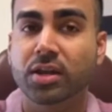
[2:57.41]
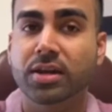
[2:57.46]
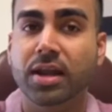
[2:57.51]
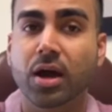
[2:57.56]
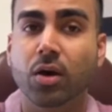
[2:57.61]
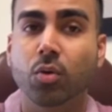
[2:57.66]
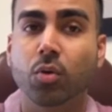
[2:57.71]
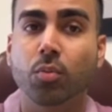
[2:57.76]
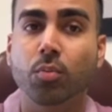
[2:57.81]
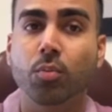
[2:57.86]

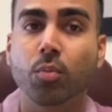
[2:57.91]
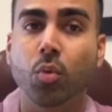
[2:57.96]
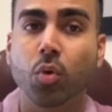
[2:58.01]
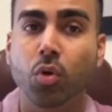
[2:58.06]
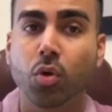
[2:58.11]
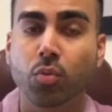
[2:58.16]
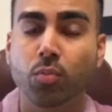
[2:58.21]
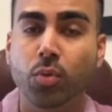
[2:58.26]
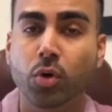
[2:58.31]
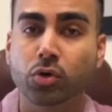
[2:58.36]
Now,
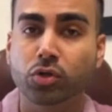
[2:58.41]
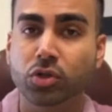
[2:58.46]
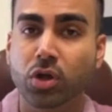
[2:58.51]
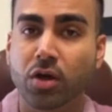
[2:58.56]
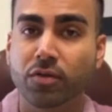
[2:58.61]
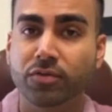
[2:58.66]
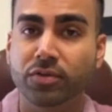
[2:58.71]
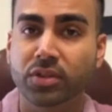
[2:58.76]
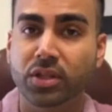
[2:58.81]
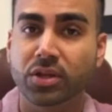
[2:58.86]
most
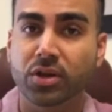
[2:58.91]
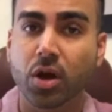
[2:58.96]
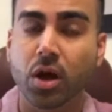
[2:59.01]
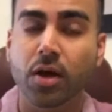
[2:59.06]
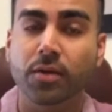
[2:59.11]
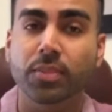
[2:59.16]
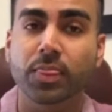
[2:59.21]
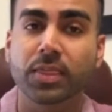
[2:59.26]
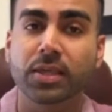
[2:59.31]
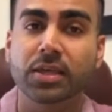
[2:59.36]
often than
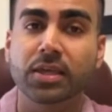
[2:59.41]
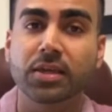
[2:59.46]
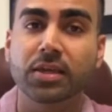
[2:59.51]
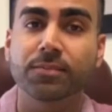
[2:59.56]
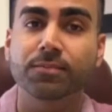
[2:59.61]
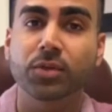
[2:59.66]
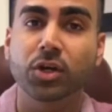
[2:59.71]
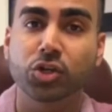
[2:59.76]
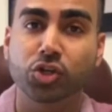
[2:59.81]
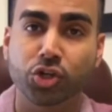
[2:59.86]
not, the
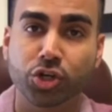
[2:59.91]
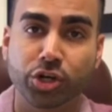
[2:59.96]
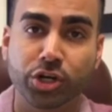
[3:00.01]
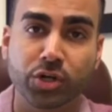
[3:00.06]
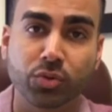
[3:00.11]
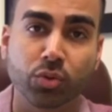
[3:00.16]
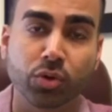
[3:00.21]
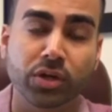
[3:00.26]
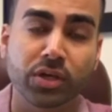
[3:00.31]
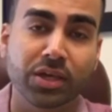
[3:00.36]
attorney
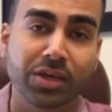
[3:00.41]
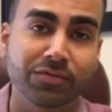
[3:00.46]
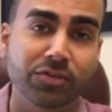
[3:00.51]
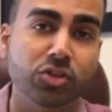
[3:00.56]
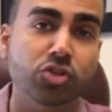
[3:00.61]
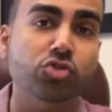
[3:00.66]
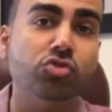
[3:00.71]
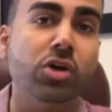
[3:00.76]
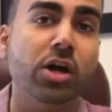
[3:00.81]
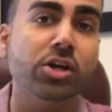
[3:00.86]
will give
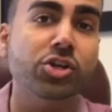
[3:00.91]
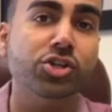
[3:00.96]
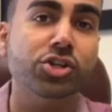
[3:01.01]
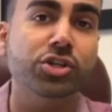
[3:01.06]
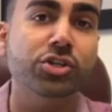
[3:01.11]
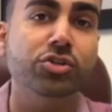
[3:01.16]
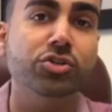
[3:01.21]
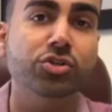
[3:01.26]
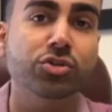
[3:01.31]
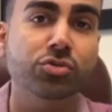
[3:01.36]

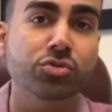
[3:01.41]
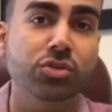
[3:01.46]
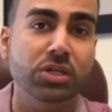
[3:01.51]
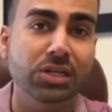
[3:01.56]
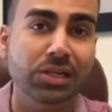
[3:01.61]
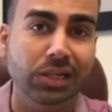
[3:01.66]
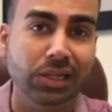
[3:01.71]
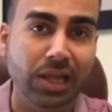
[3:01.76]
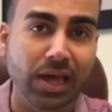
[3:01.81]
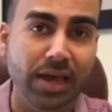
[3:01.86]
instruction to
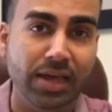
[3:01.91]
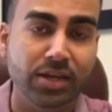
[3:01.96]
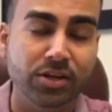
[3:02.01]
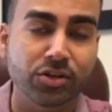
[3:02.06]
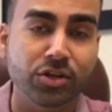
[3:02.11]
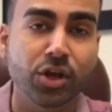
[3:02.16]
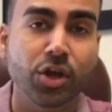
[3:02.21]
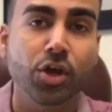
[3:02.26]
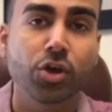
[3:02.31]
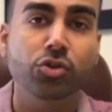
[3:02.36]

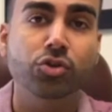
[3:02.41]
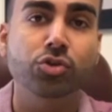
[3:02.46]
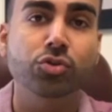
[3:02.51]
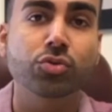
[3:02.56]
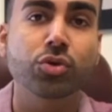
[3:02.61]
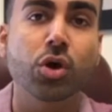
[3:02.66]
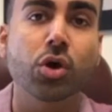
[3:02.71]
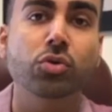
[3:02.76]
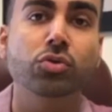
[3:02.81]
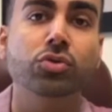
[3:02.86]
client to
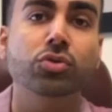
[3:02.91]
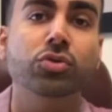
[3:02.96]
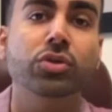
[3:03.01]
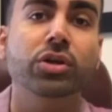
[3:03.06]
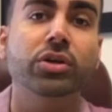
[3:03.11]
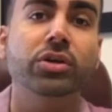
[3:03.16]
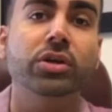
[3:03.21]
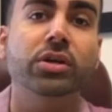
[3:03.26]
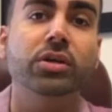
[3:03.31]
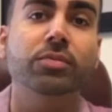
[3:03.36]
go to
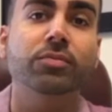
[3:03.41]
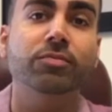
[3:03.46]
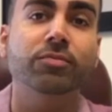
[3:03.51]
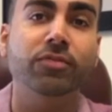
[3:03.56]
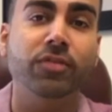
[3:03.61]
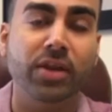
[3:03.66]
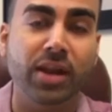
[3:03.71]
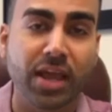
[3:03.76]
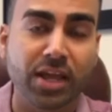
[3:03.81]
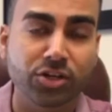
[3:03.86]
their
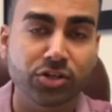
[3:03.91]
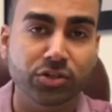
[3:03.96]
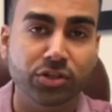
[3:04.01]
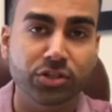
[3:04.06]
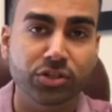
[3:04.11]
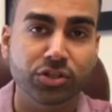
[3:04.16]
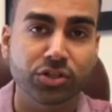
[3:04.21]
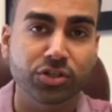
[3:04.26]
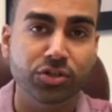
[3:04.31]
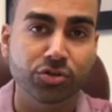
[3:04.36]
financial
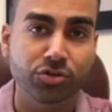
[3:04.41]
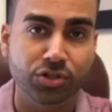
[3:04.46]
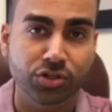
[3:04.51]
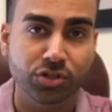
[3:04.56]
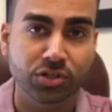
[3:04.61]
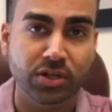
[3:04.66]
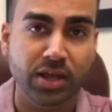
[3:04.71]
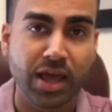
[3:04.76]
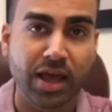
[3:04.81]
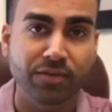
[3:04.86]

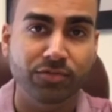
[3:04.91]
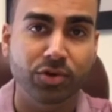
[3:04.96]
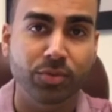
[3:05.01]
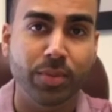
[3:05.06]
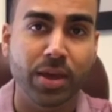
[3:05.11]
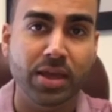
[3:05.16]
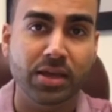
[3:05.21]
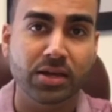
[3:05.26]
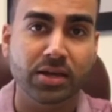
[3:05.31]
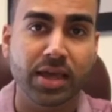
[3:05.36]
institutions to have their
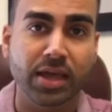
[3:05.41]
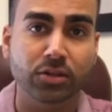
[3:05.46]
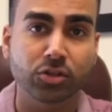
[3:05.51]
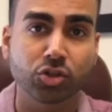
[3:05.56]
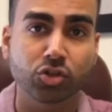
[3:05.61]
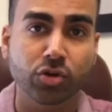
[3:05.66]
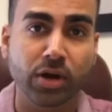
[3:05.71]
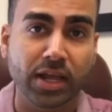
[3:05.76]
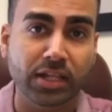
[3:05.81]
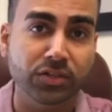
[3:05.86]
bank accounts
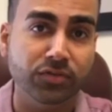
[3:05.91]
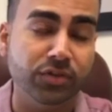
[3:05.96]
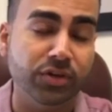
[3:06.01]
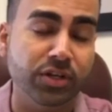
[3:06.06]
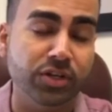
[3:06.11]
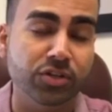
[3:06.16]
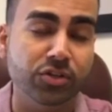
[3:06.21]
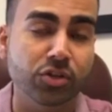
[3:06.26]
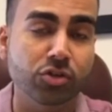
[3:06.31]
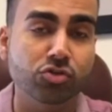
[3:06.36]
transferred
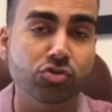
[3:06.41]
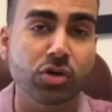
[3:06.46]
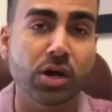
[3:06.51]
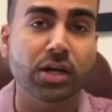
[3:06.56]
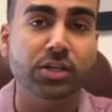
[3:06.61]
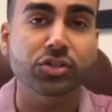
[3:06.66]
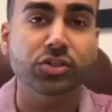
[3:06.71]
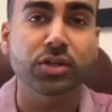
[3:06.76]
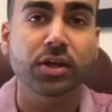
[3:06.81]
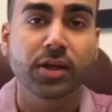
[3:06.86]
into the
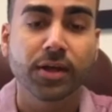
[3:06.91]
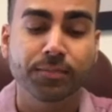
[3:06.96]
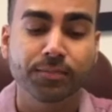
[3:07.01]
trust.